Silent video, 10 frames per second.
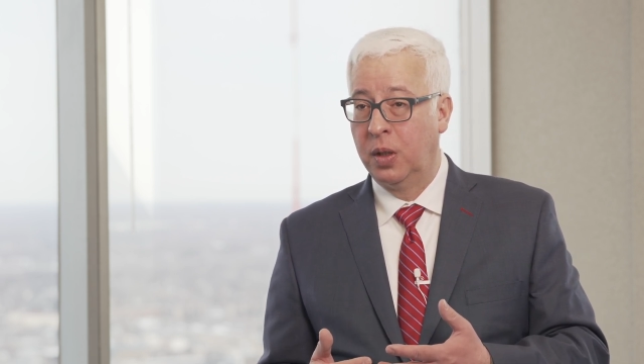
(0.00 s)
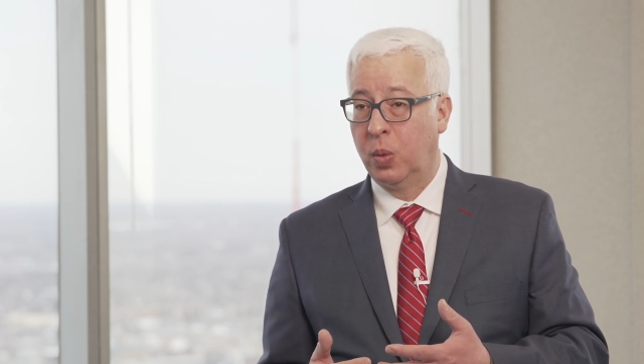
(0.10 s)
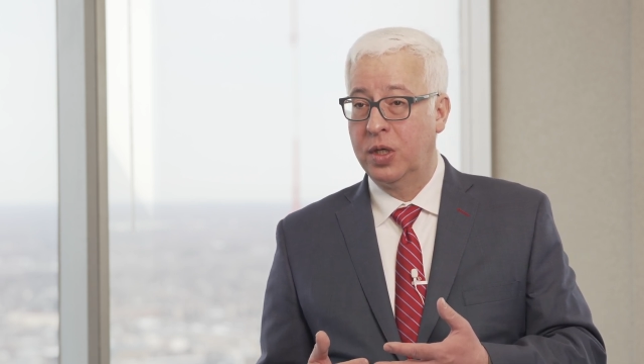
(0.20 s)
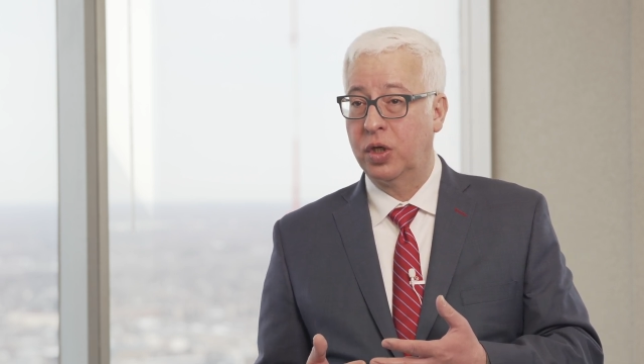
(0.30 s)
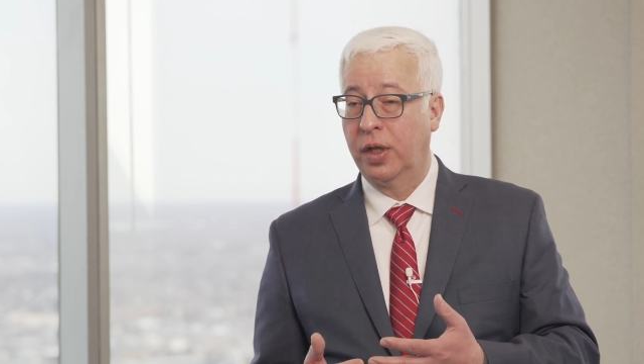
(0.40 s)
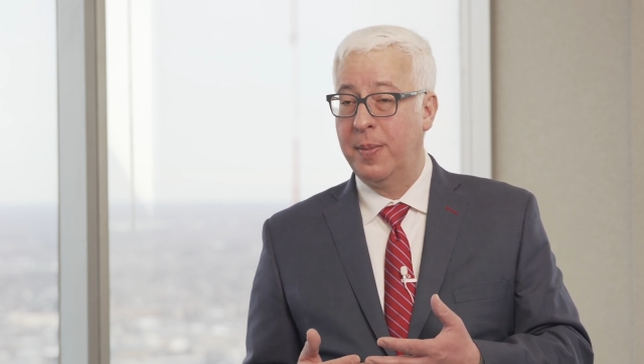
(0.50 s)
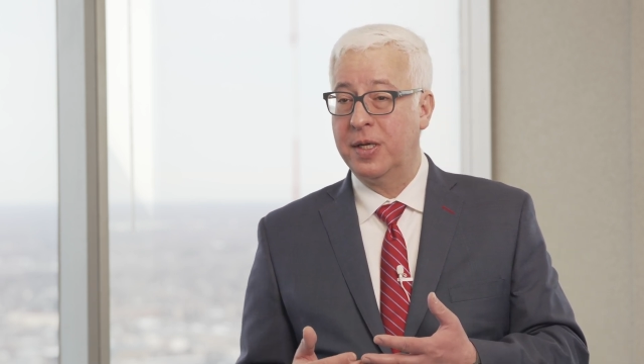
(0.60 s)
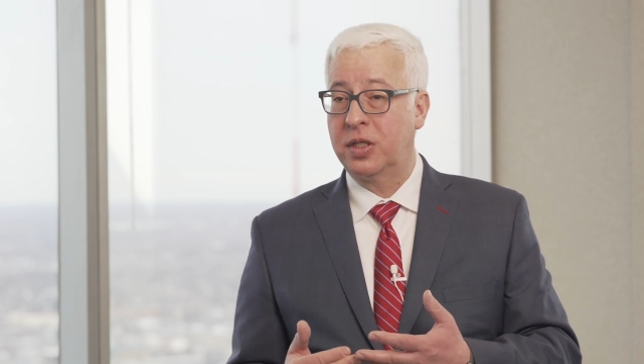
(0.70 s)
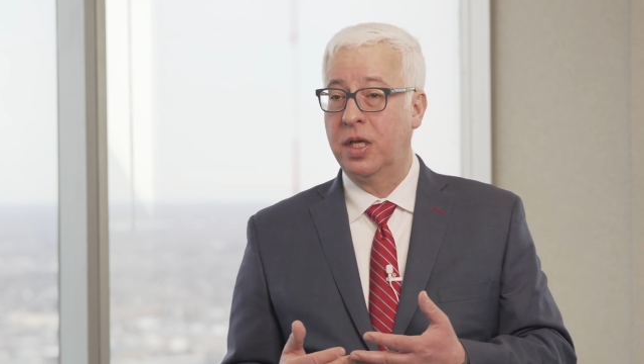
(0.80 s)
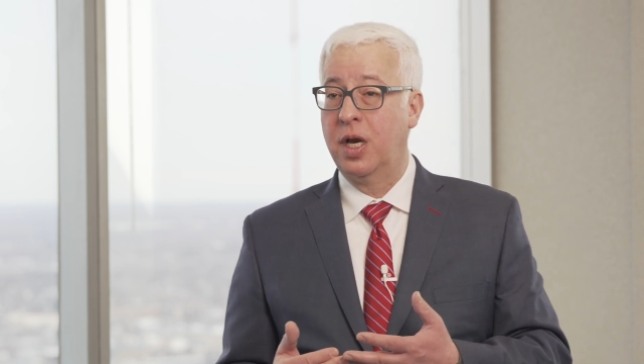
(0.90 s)
which
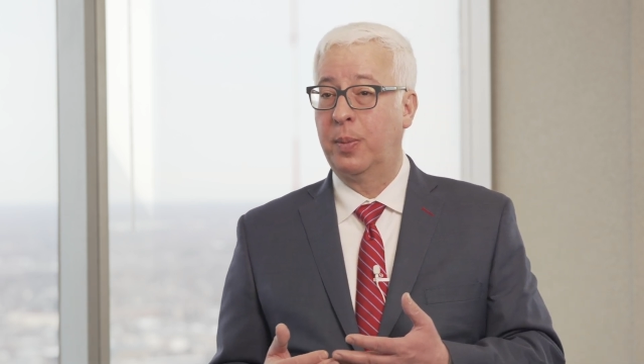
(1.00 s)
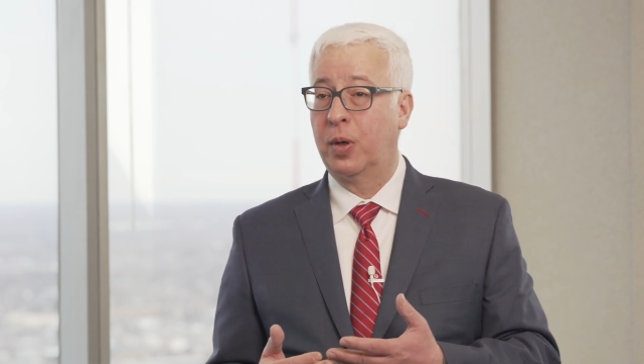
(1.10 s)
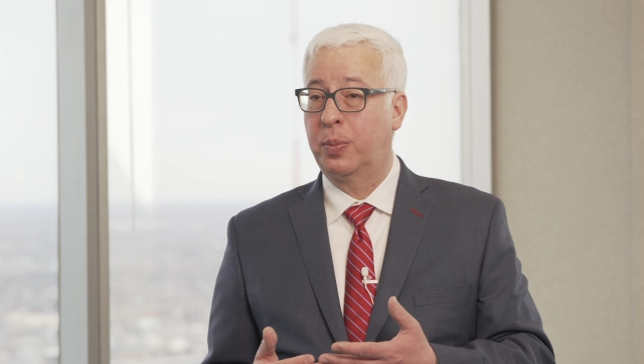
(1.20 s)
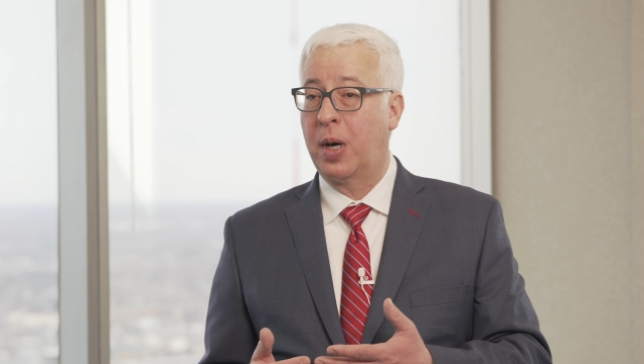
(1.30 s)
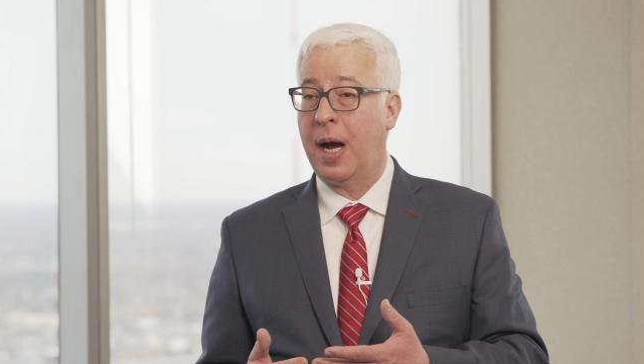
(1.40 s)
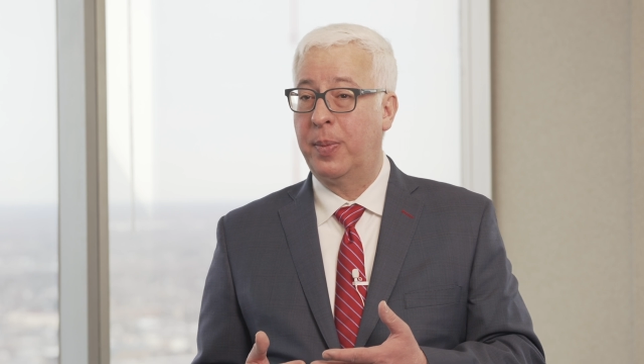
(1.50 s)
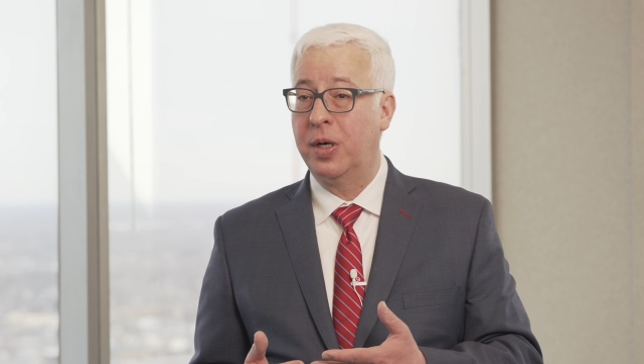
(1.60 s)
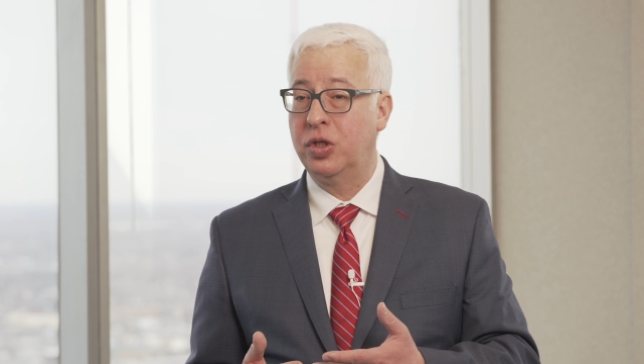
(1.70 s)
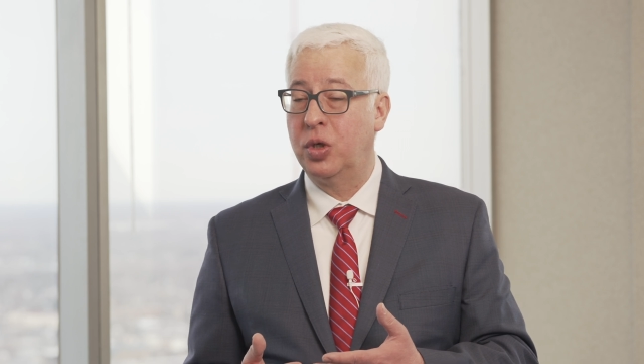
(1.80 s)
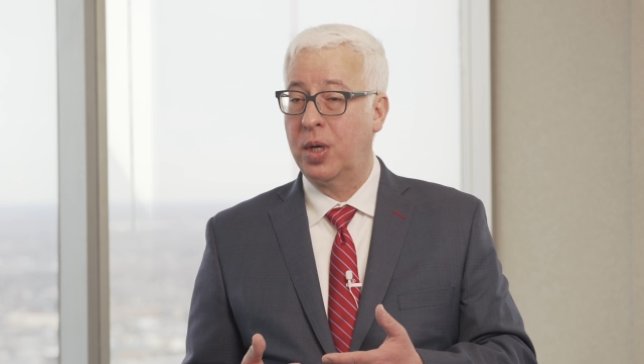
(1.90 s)
limits the number of
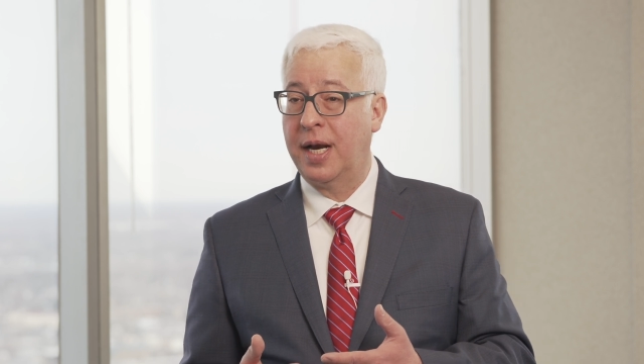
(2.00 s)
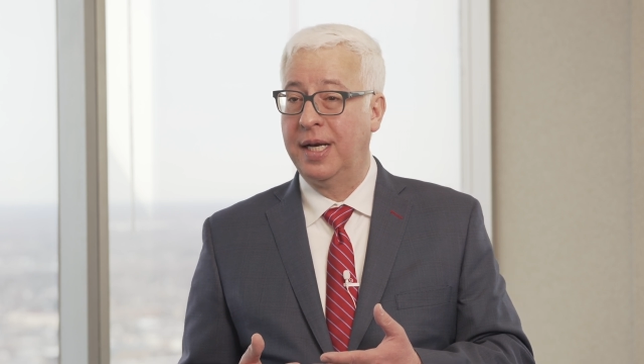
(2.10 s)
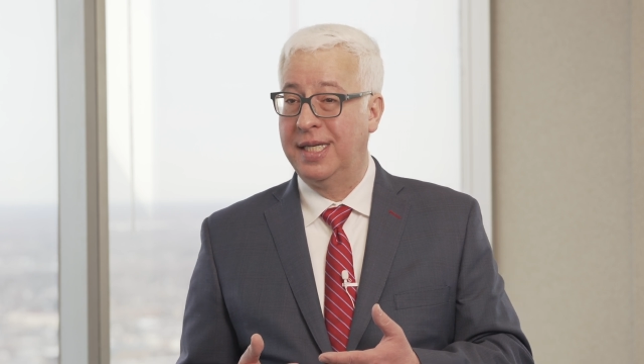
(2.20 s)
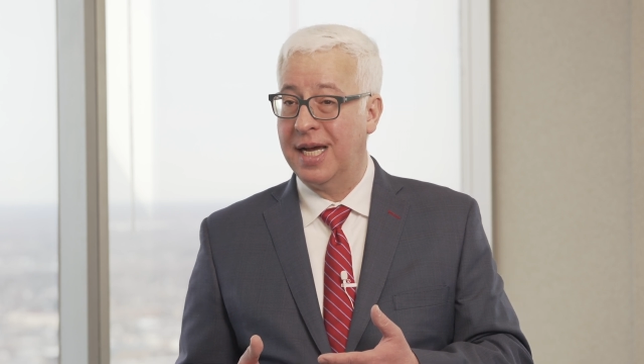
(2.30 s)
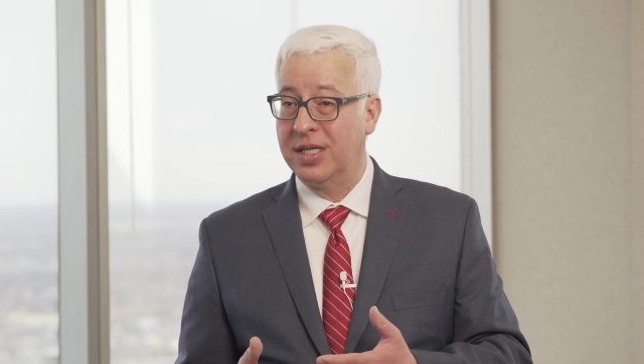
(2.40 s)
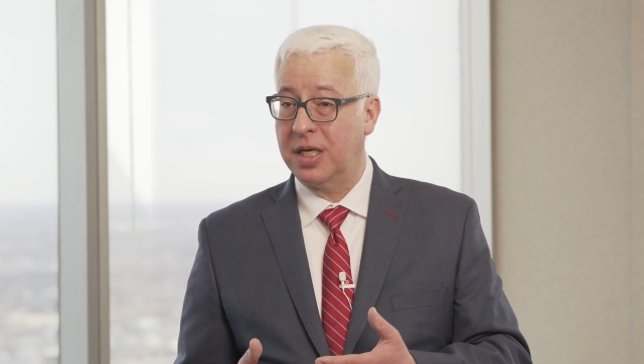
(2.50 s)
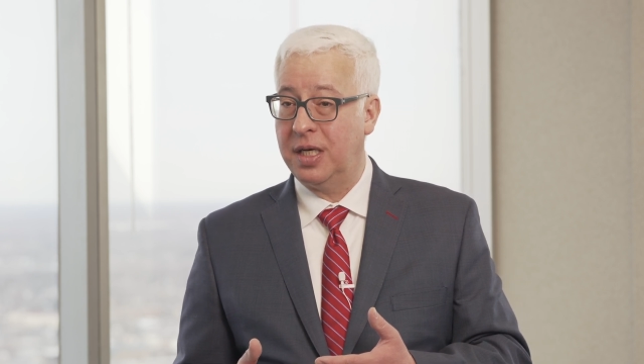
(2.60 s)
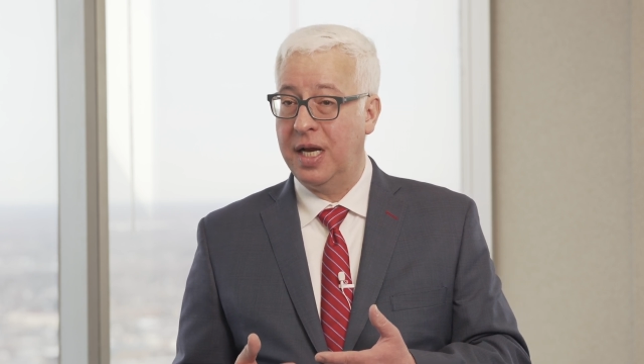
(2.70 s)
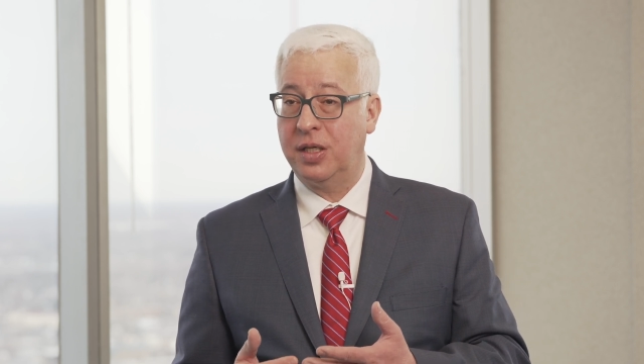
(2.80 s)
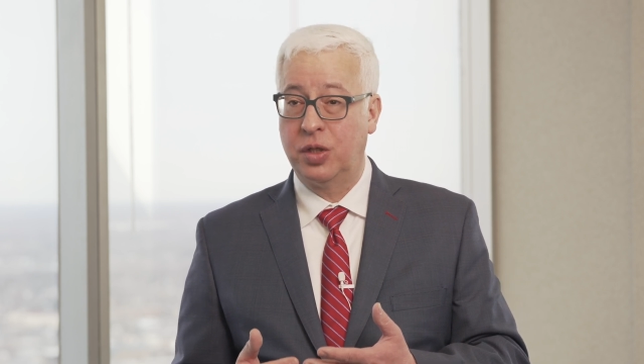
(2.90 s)
properties you can
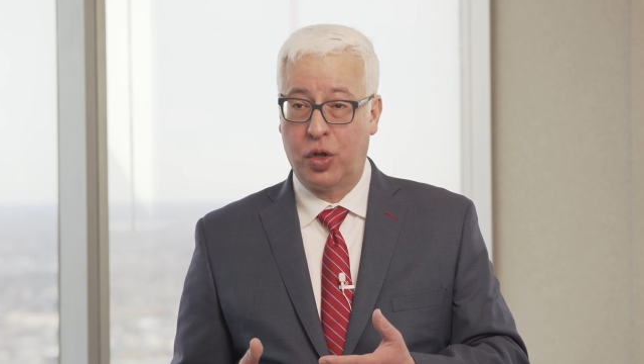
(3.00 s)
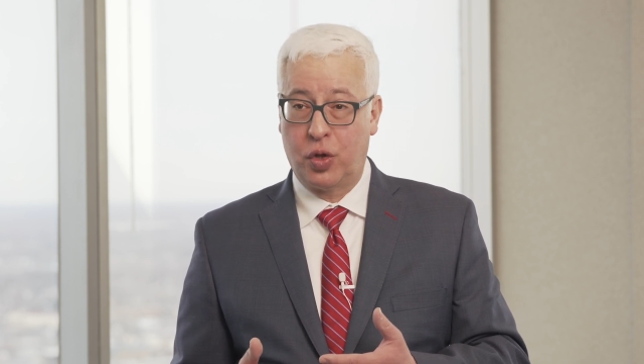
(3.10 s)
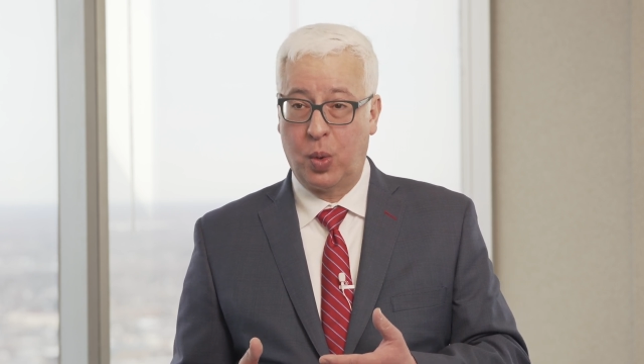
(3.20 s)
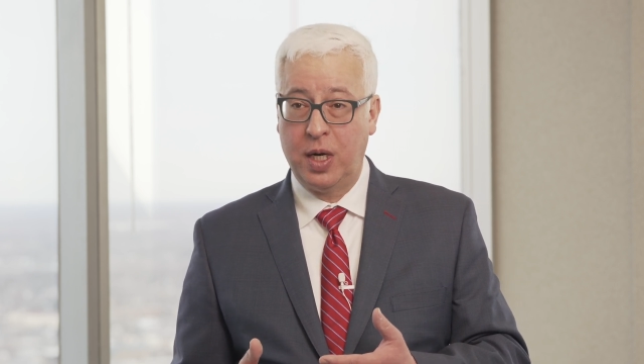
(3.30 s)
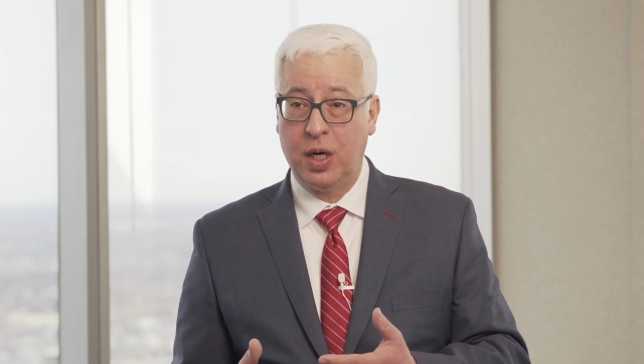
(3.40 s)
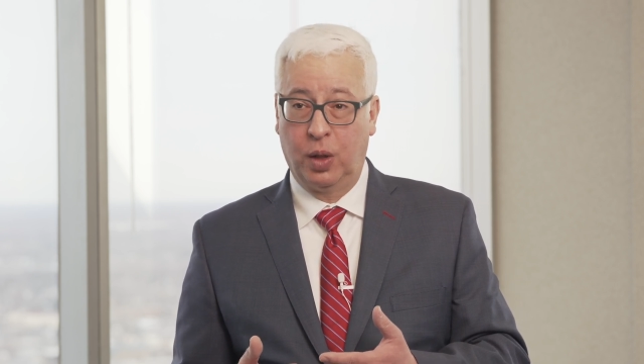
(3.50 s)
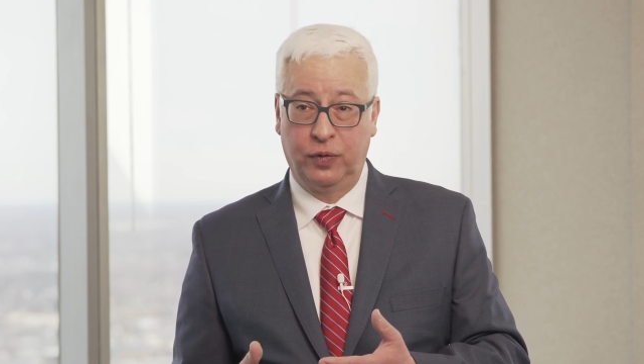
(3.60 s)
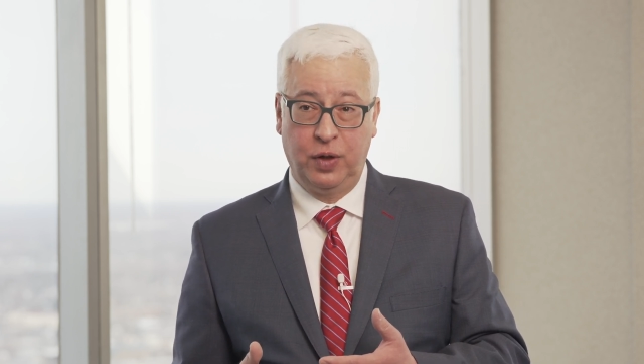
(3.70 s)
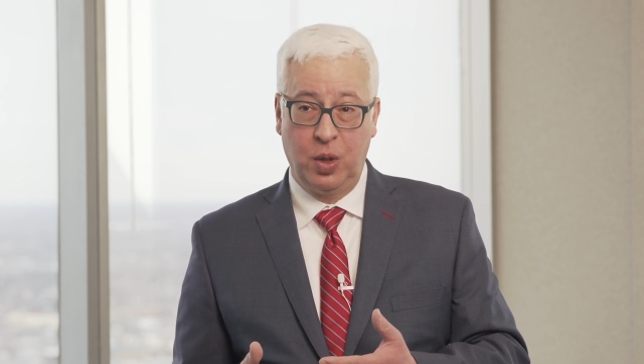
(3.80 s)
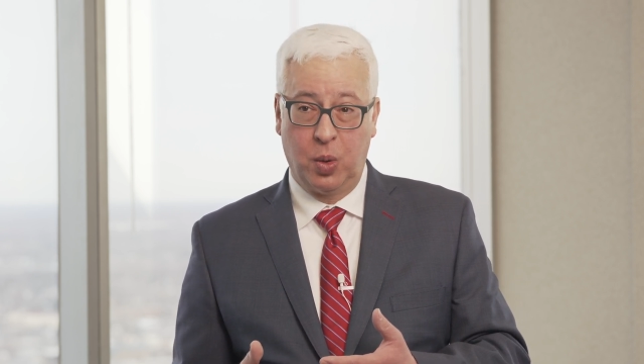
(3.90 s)
designate to 3 or
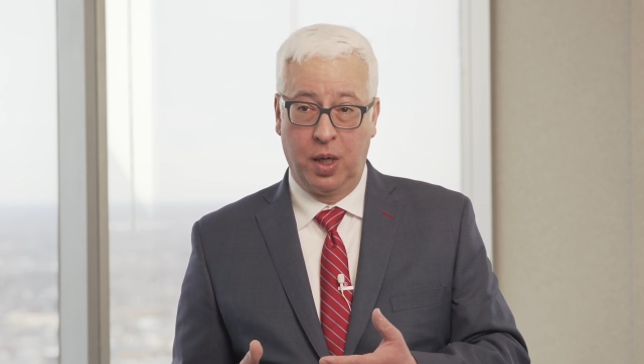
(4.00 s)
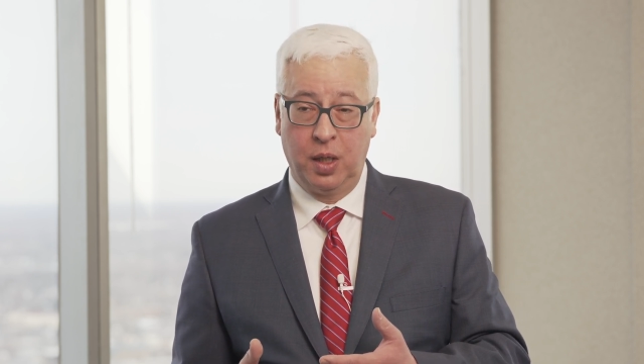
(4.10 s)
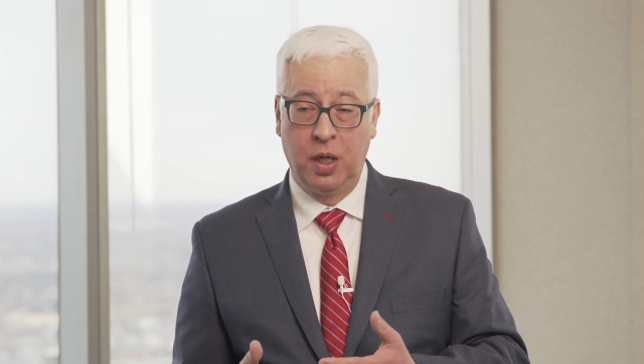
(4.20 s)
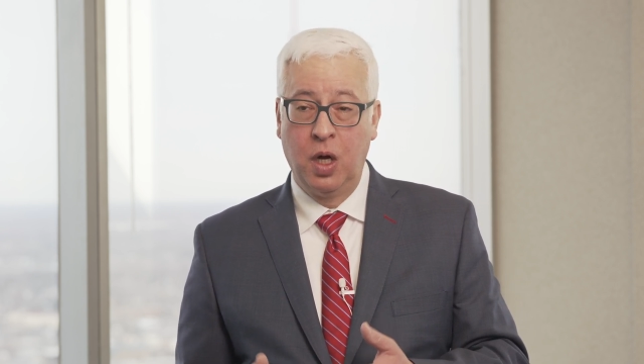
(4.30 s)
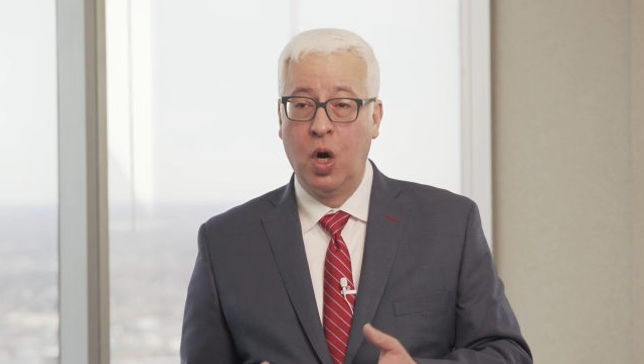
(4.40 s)
fewer,